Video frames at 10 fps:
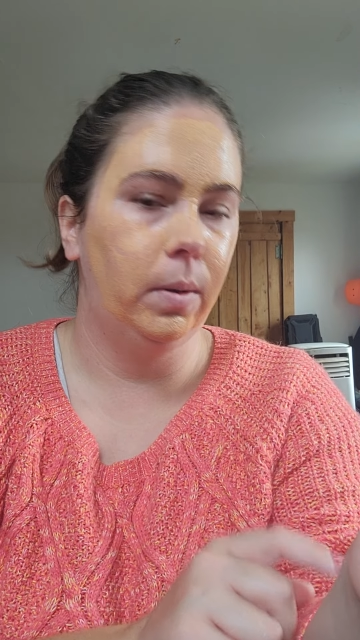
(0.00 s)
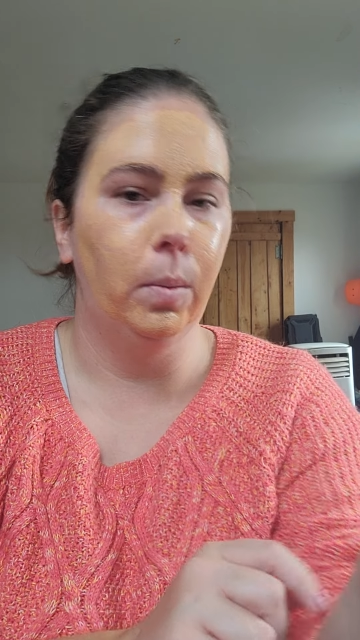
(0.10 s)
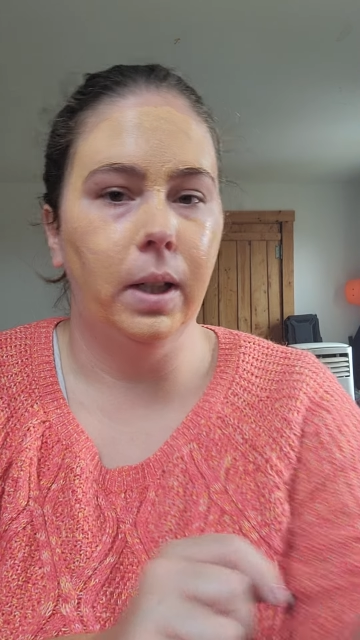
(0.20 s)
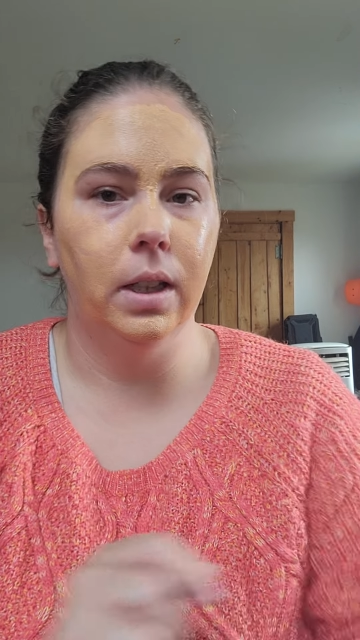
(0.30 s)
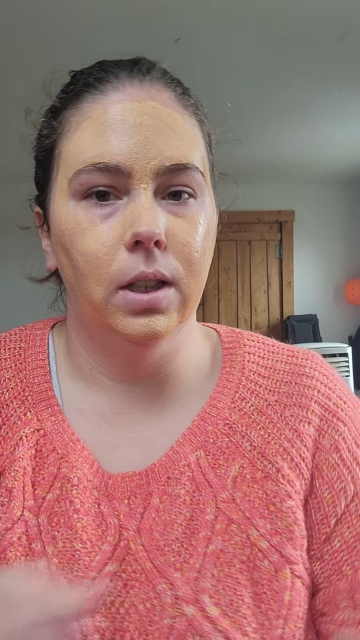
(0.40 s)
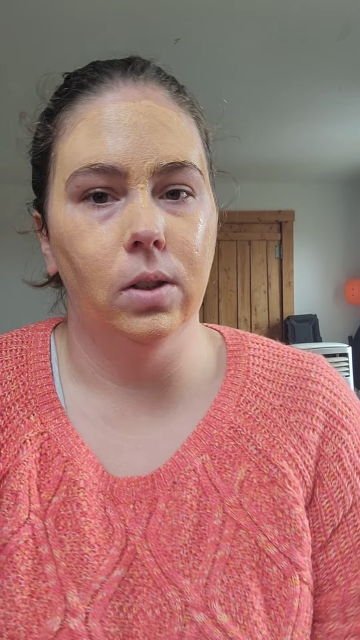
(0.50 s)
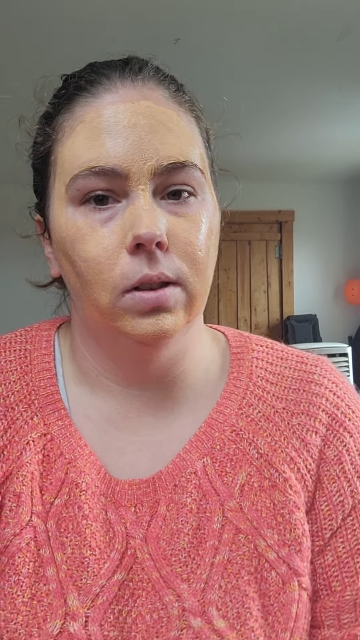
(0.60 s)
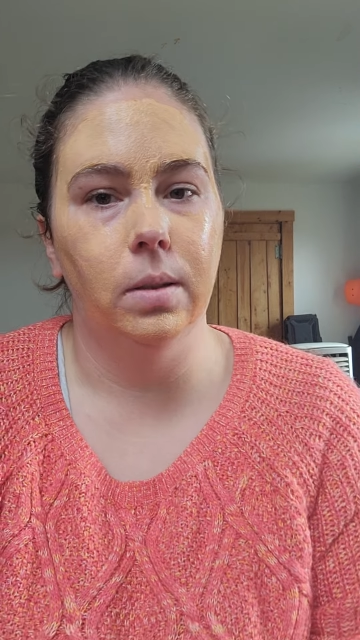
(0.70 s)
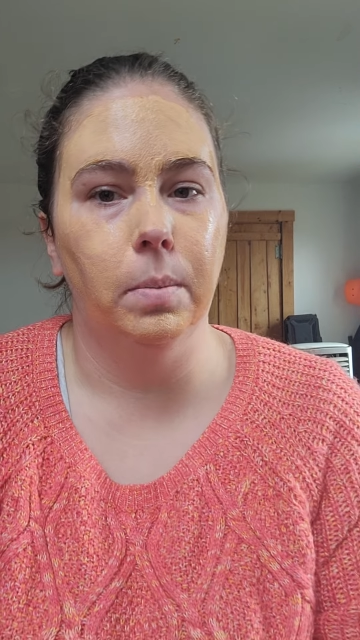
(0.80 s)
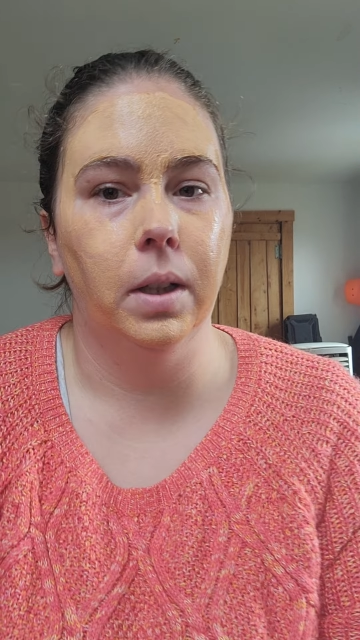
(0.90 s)
we wait until
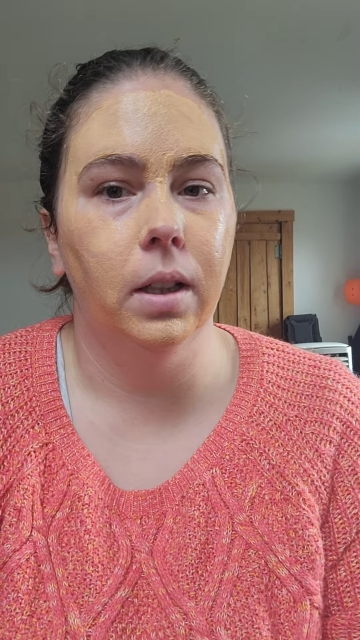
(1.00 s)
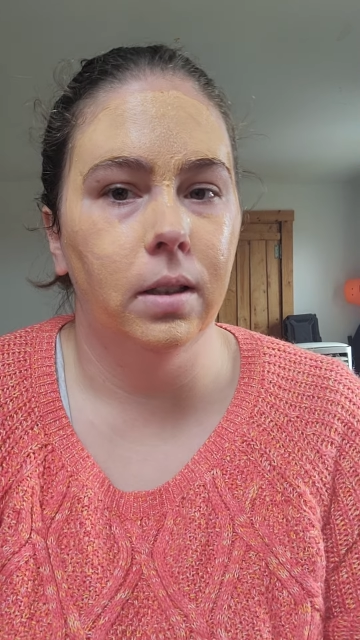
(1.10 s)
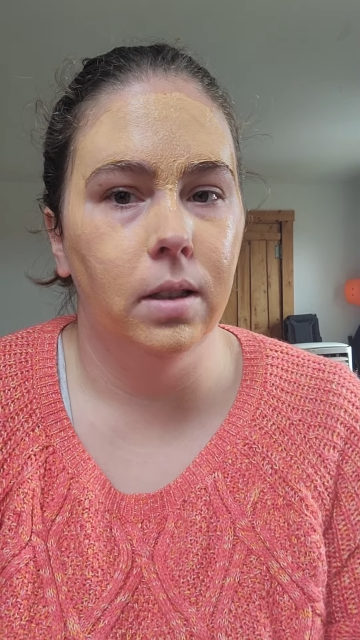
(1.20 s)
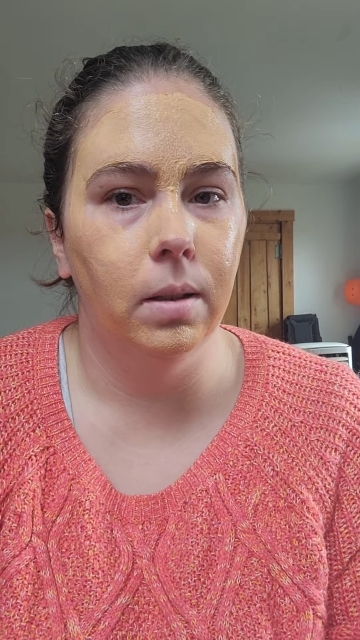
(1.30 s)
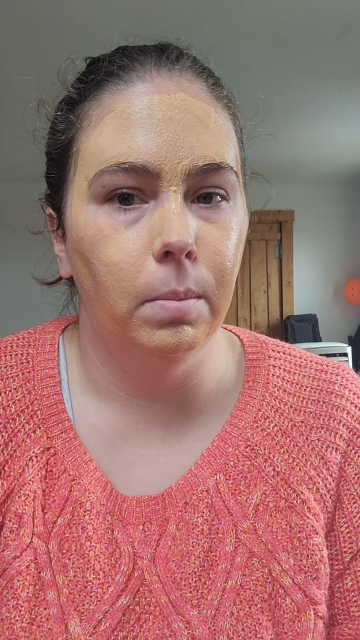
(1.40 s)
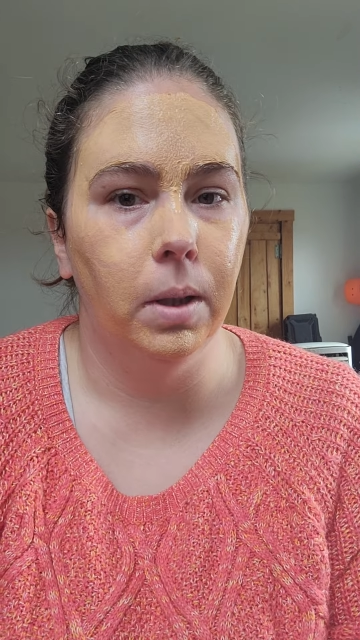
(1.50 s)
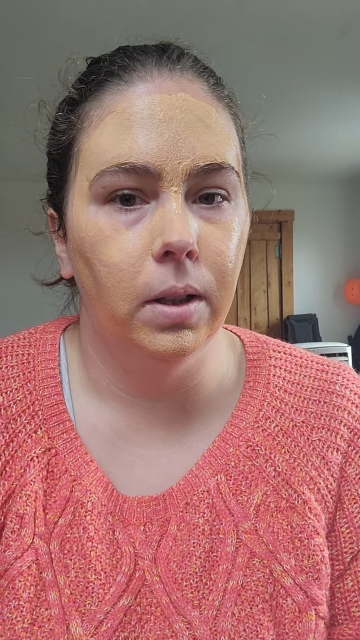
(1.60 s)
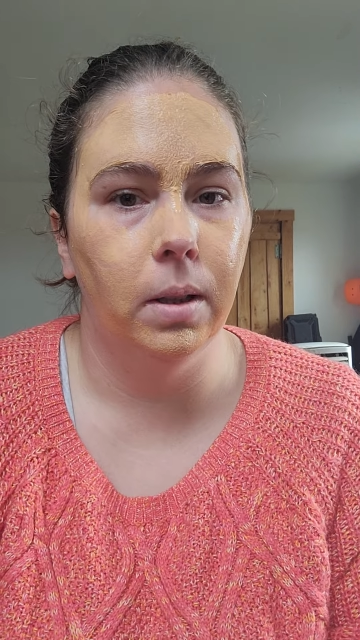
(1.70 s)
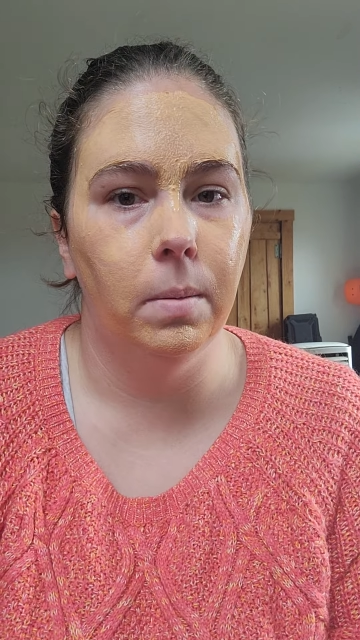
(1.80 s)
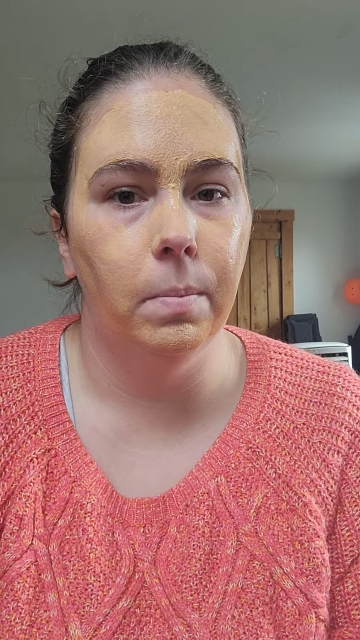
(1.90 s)
spring to put
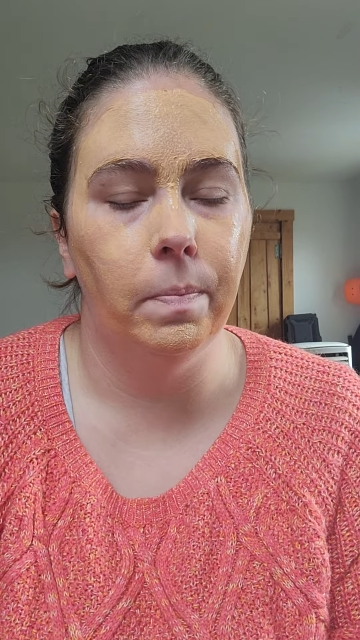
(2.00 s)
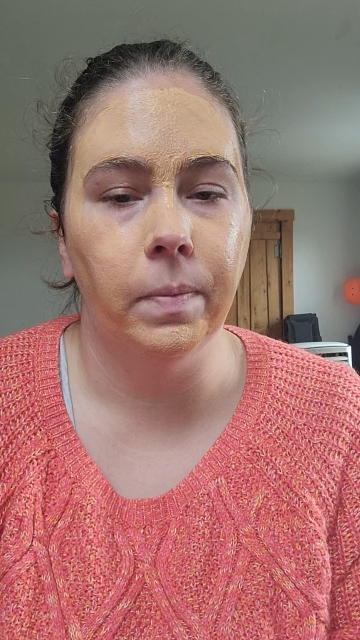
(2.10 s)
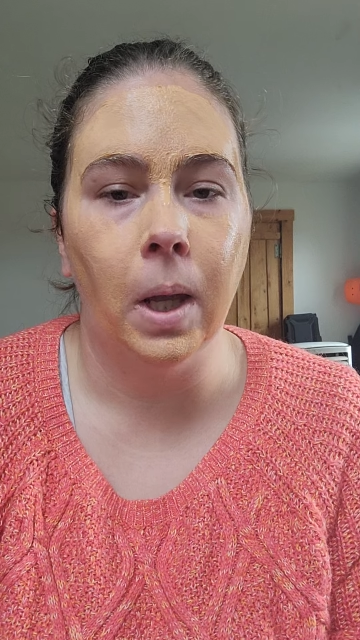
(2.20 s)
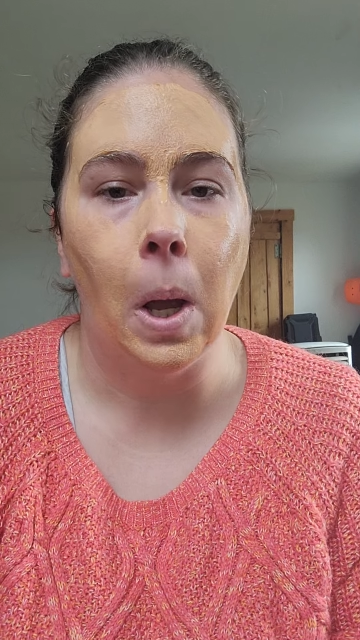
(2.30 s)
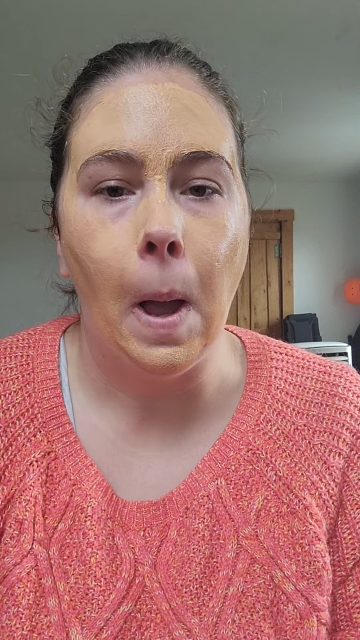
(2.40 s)
them